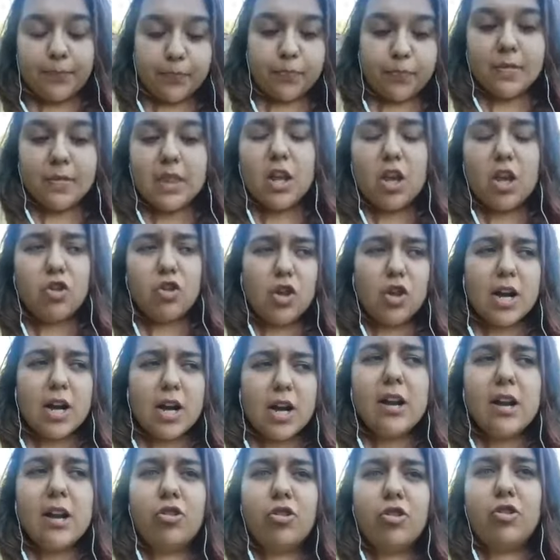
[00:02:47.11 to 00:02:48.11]
So I got
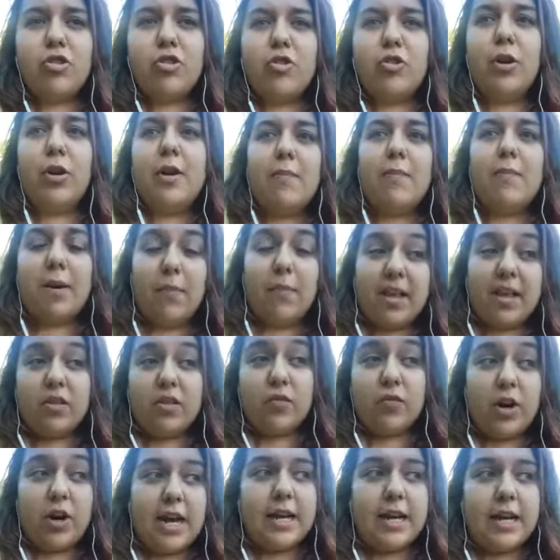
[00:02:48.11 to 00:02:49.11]
introduced to it. My best
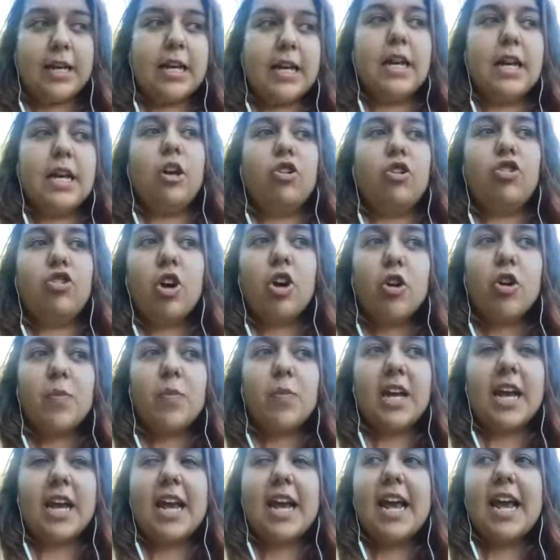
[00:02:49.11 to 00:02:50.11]
friend showed
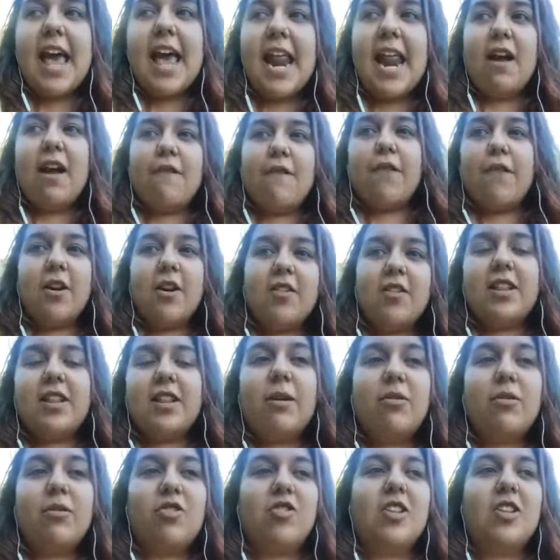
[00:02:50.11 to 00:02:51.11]
me it, and at first I
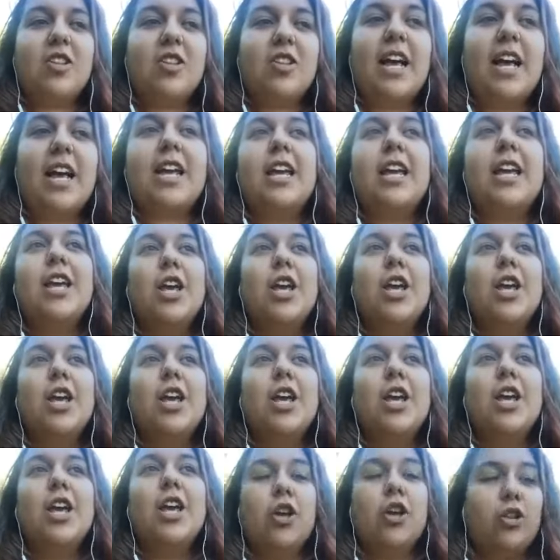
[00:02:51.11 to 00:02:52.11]
was just like,
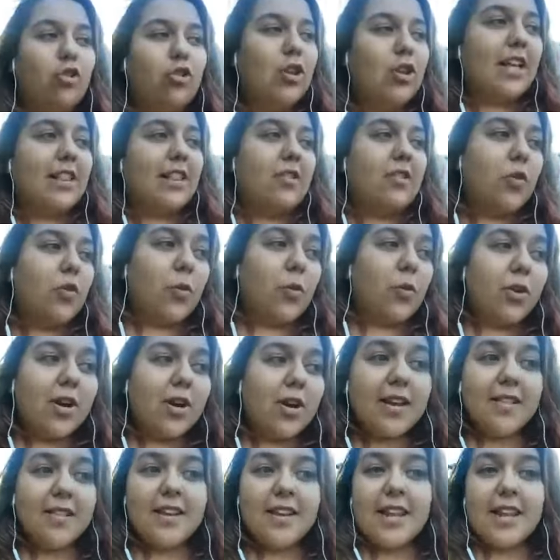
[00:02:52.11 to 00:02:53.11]
dude, like that's super crazy.
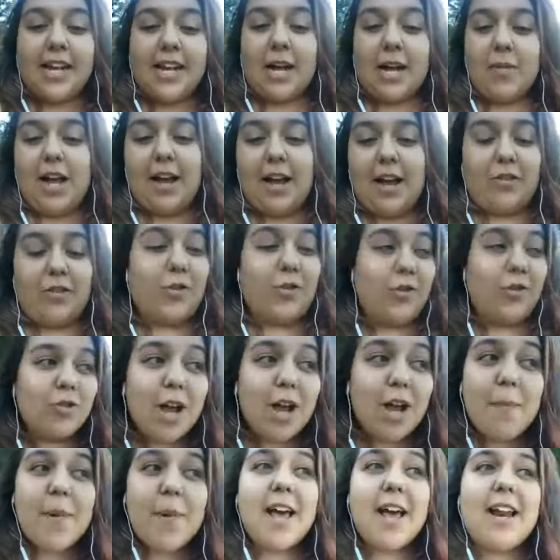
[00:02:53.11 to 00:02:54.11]
Like, I'm a high school
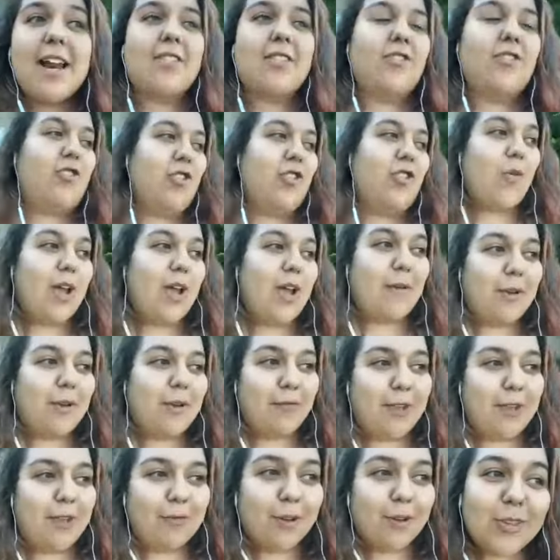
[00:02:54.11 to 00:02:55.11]
dropout. Like, there's no way I'm going to
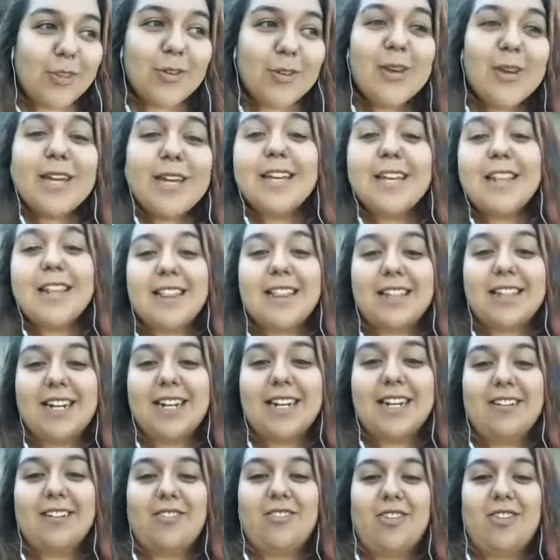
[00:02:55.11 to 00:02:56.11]
be able to do it.
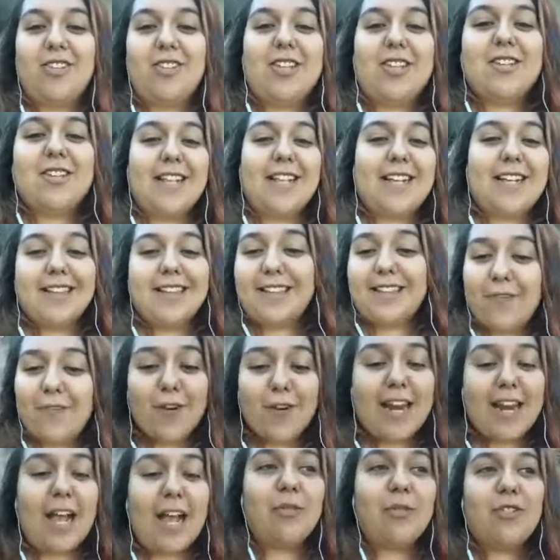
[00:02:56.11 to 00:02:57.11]
It just looks like a
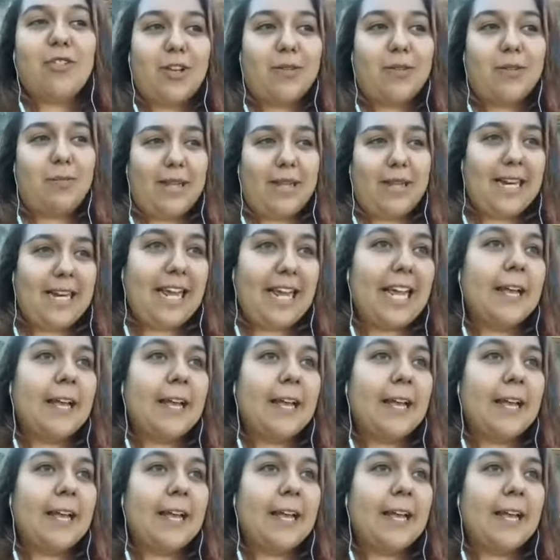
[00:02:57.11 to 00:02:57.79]
different language completely.